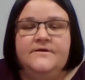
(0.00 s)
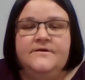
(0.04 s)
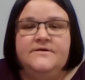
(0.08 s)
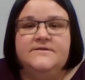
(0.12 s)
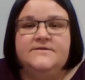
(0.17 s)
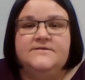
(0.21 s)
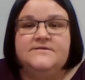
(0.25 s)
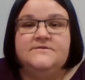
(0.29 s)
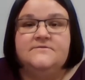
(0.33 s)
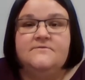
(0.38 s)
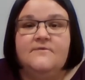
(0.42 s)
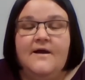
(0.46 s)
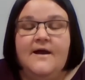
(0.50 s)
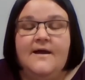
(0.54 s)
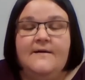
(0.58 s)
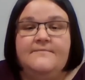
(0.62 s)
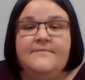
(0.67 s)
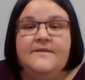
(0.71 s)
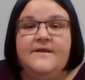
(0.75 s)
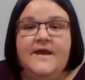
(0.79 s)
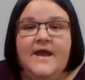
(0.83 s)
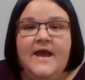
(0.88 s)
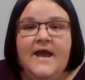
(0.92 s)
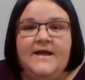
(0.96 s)

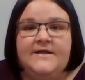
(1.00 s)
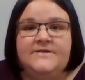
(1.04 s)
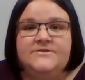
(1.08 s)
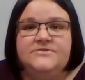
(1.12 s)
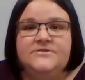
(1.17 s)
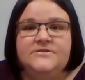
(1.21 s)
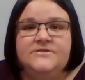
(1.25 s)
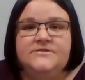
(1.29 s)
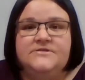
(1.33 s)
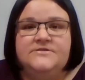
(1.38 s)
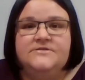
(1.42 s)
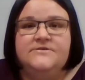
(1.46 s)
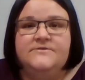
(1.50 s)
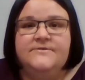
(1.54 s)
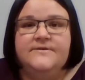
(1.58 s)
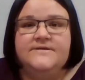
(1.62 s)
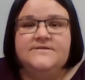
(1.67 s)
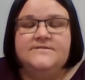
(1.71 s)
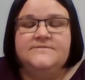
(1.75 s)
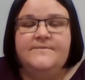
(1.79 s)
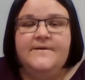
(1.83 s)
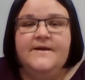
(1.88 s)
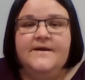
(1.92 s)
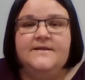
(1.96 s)
Describe the actions you
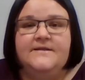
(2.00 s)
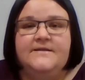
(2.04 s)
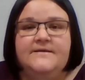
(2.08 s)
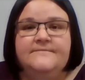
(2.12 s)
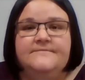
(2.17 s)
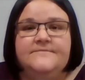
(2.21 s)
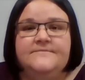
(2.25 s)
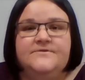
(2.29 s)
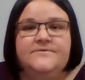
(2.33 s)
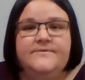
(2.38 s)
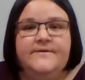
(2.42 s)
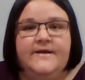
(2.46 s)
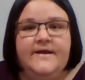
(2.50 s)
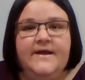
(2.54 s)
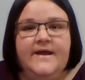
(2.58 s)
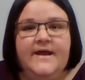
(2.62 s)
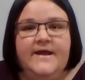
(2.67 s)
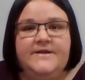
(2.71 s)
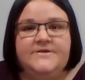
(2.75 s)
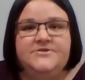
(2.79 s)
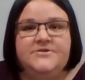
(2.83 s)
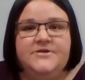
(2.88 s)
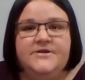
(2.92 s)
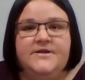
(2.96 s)
expect them to
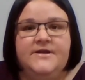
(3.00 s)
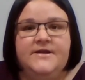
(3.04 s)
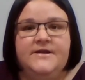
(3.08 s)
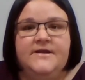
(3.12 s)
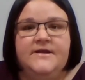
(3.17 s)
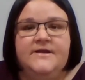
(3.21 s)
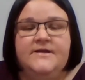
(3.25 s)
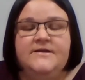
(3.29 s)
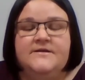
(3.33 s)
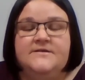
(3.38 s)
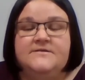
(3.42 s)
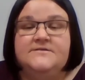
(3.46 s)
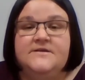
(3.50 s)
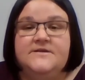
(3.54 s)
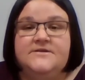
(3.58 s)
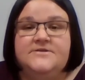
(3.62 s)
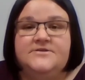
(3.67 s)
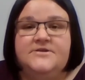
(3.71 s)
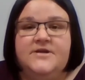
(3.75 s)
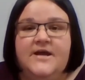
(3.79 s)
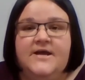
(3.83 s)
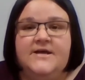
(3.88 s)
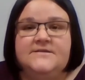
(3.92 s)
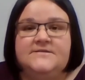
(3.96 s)
engage in,
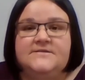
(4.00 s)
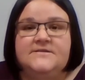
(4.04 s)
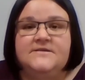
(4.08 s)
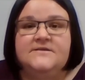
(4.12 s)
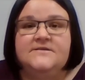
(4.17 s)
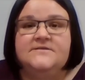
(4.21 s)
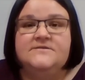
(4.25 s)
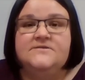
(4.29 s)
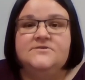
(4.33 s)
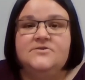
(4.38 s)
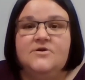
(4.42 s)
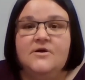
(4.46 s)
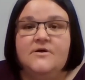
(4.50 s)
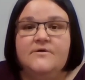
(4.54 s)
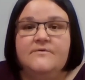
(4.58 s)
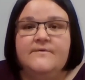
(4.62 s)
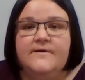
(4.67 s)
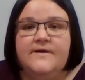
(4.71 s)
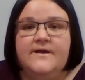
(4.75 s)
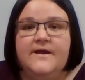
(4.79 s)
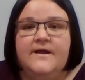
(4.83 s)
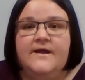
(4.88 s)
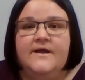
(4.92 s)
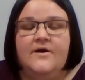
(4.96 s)
such as start
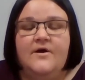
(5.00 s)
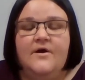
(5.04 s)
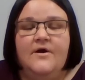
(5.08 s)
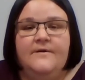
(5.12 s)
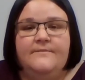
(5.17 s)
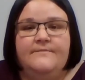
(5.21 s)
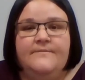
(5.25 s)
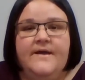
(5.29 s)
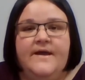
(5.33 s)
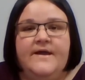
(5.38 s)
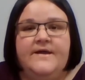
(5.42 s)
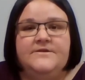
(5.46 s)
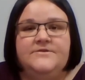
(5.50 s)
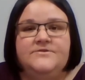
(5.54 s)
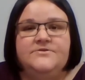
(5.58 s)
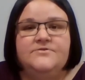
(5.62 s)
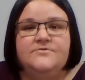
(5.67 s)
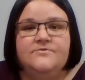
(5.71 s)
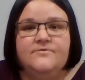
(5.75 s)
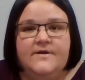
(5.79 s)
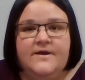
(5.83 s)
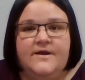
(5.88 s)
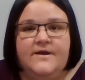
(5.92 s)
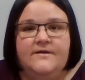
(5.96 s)
reading on page
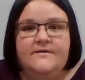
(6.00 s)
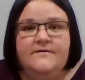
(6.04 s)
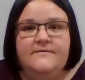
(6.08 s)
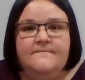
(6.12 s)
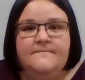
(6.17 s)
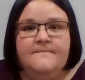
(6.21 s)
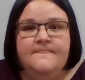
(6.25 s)
3.